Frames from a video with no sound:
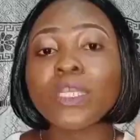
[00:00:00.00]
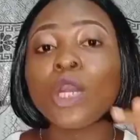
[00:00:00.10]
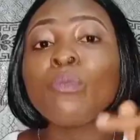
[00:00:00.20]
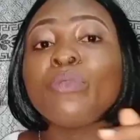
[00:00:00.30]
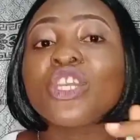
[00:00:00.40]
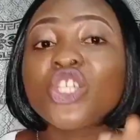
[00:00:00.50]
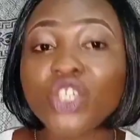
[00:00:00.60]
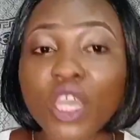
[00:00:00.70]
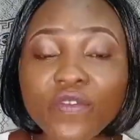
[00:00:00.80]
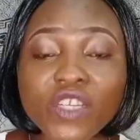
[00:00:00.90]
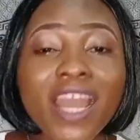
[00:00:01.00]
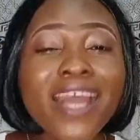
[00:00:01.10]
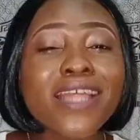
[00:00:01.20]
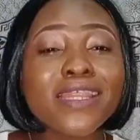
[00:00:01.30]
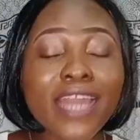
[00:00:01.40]
hairs without being
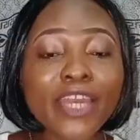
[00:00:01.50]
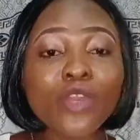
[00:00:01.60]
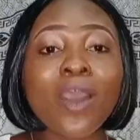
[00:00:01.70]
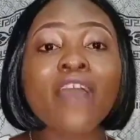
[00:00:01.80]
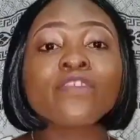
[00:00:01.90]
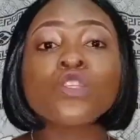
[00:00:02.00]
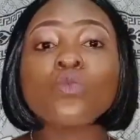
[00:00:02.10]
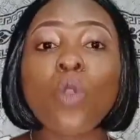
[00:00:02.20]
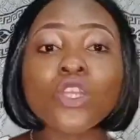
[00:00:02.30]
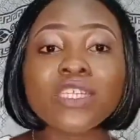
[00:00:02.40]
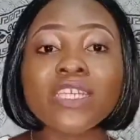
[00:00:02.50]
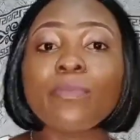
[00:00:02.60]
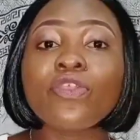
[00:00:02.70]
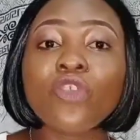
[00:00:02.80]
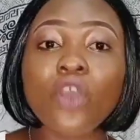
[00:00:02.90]
shaved, then you have to
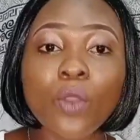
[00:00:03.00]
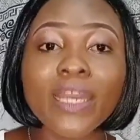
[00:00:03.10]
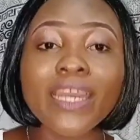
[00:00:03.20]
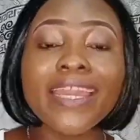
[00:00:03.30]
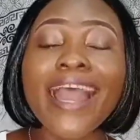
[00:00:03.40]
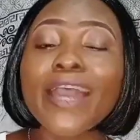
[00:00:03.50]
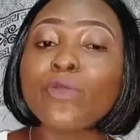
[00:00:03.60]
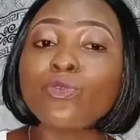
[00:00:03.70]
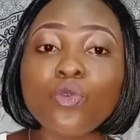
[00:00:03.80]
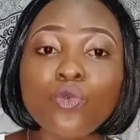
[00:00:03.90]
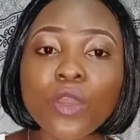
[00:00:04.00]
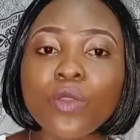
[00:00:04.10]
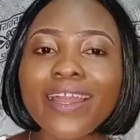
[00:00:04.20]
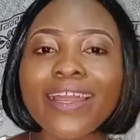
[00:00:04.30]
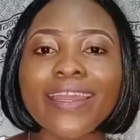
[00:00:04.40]
wash them thoroughly and
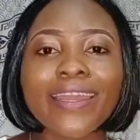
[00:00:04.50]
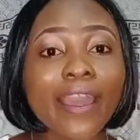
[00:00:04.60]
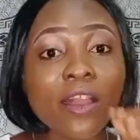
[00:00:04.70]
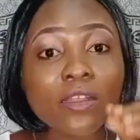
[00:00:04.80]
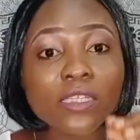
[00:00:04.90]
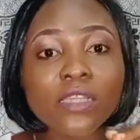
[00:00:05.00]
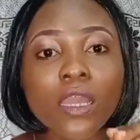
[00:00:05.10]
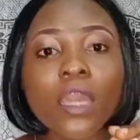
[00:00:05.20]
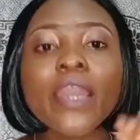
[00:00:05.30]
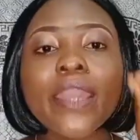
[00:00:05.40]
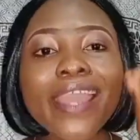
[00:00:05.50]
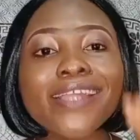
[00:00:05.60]
regularly, else